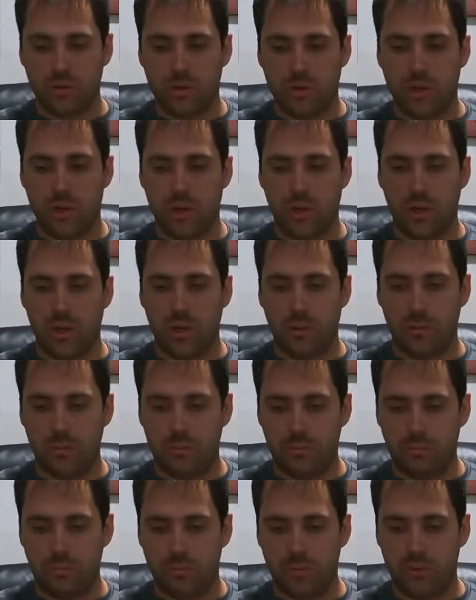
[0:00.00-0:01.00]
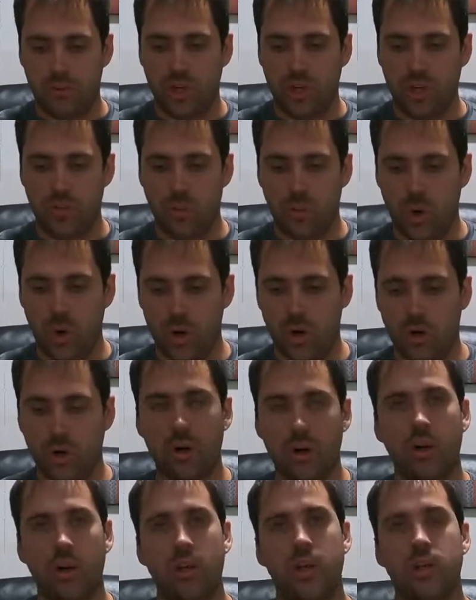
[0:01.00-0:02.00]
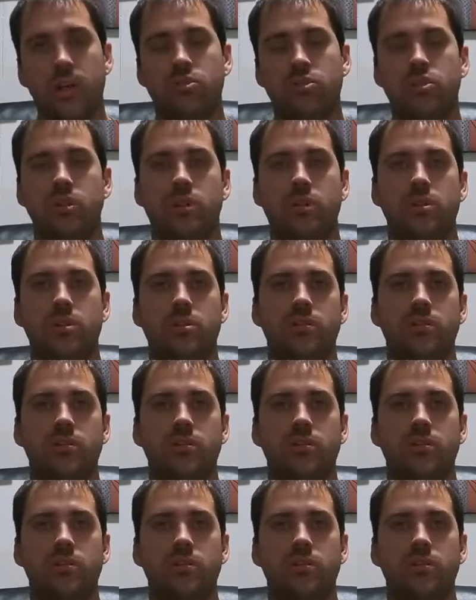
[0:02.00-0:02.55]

does work. It just,